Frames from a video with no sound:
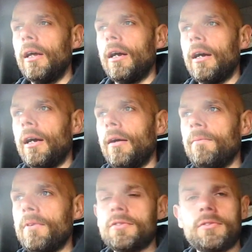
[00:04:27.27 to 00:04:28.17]

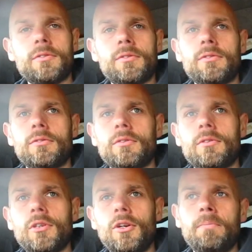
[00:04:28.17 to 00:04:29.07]

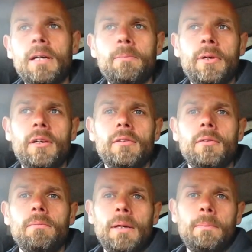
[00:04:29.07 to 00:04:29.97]
Third bad bit
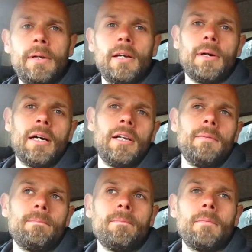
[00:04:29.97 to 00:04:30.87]
about
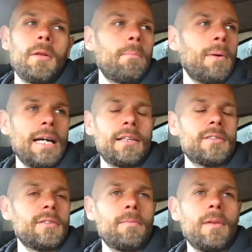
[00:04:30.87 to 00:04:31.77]
it,
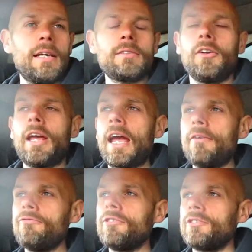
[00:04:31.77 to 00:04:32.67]
bags. It's on
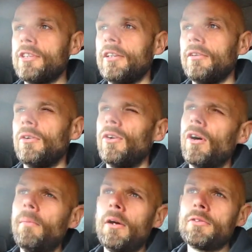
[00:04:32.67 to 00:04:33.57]
every single,
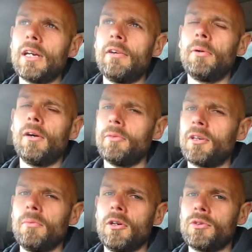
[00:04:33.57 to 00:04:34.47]
or almost every, apart from the
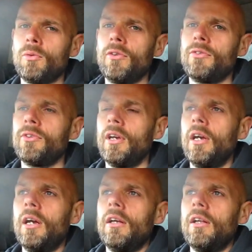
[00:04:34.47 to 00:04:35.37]
commercial ones,
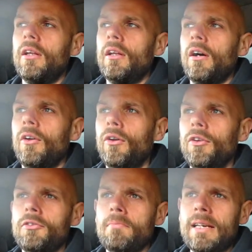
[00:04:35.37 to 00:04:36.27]
on all
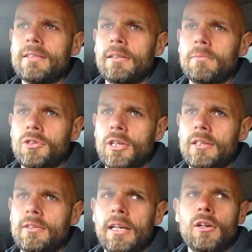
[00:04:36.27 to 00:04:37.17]
the domestic
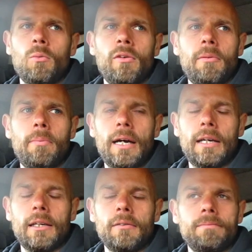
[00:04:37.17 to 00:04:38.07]
machines they come with a
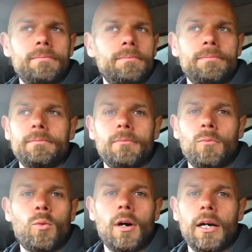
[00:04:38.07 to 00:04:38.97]
bag.
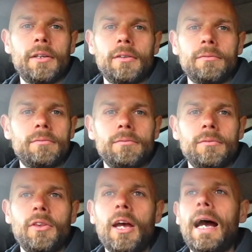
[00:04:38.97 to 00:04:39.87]
Why?
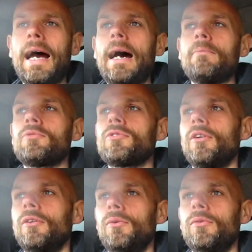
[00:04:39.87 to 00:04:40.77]
They're
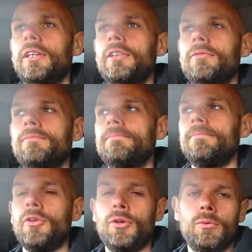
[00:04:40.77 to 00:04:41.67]
absolutely
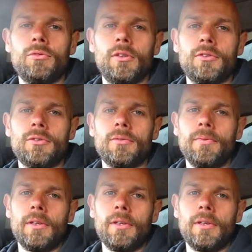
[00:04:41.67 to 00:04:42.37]
useless.